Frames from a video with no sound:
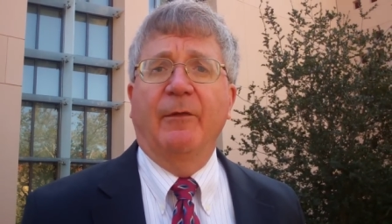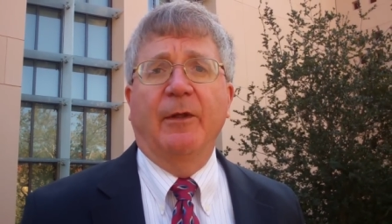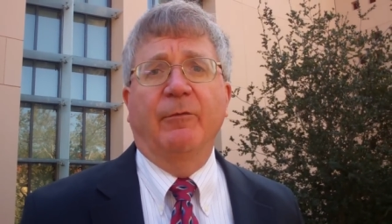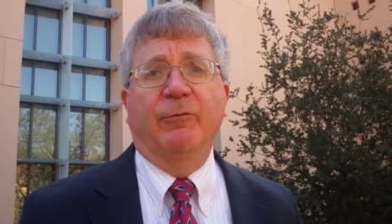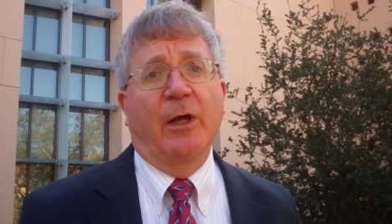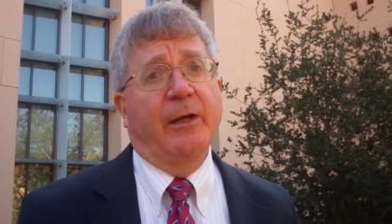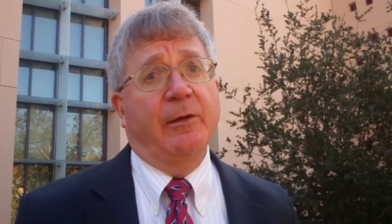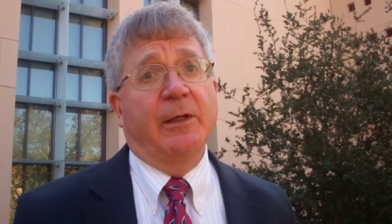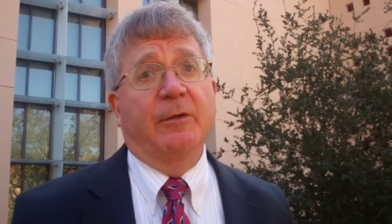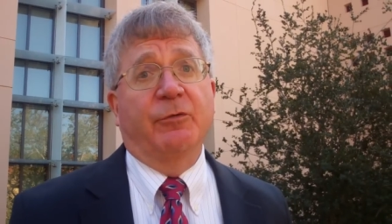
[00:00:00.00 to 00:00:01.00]
And then
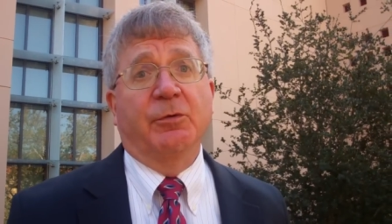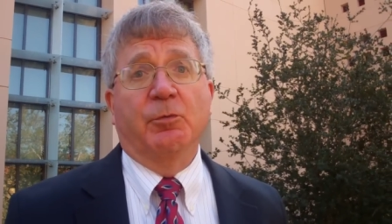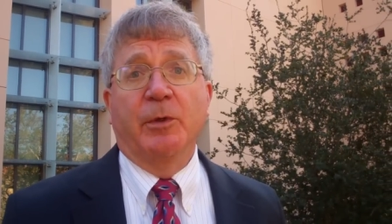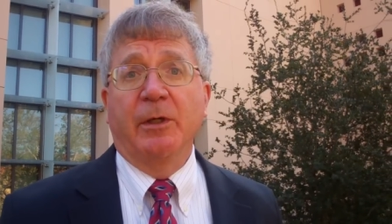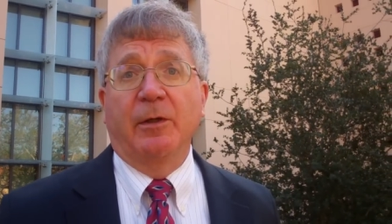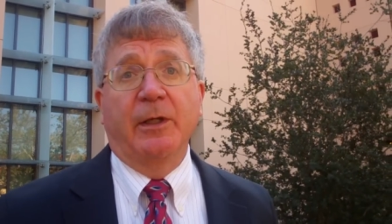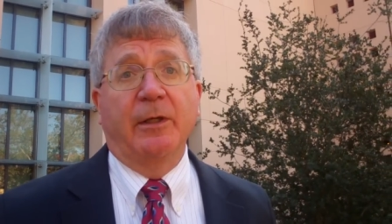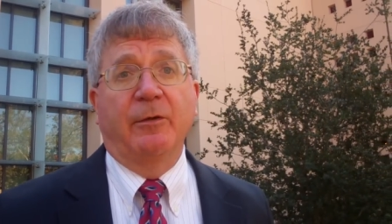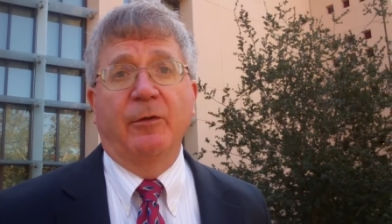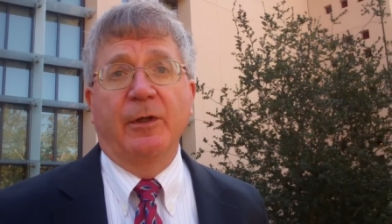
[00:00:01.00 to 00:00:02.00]
finally, it's a real
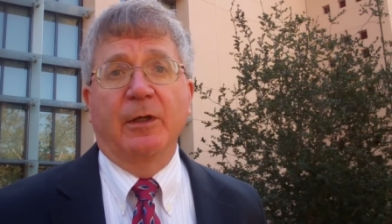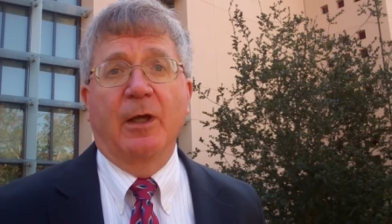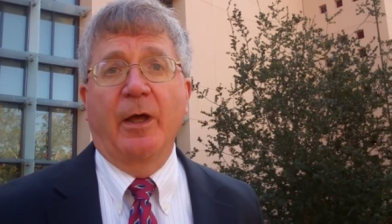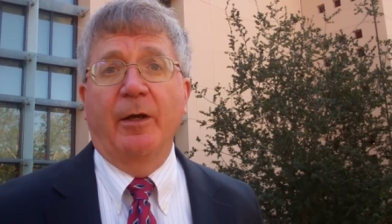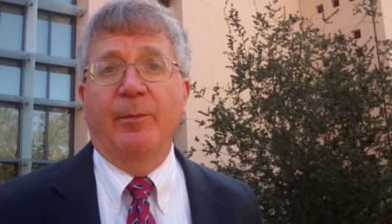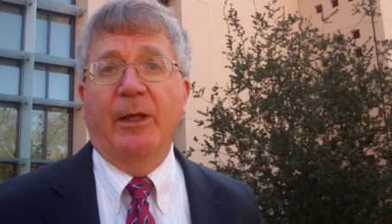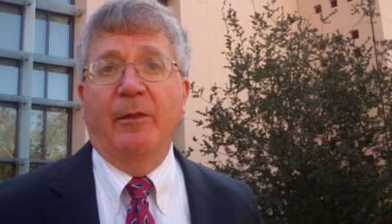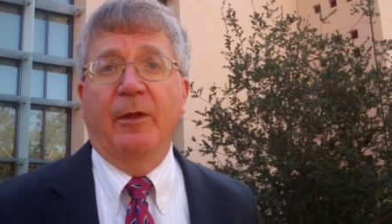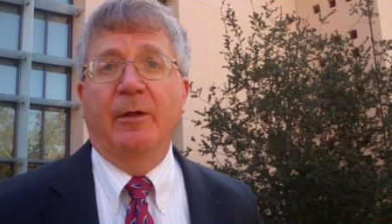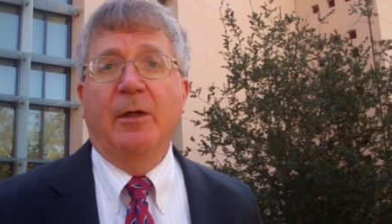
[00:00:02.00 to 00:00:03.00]
hit to the
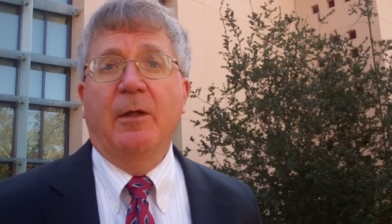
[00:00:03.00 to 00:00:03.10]
economy. The,